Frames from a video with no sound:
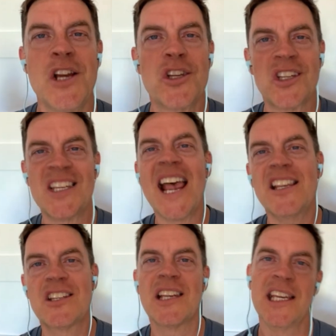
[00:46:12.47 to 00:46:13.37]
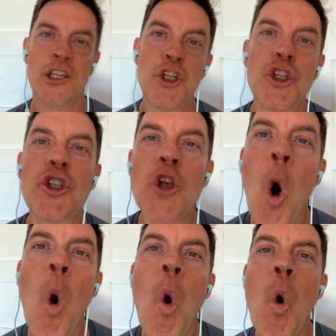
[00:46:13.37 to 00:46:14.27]
Sex is
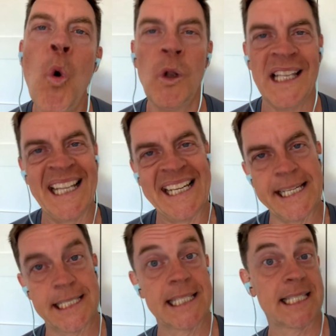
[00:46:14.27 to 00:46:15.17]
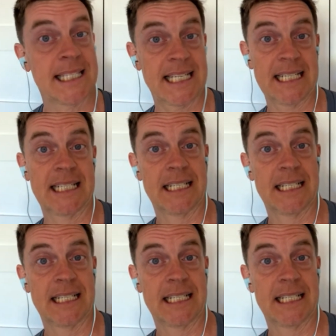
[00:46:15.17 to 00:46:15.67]
soulless.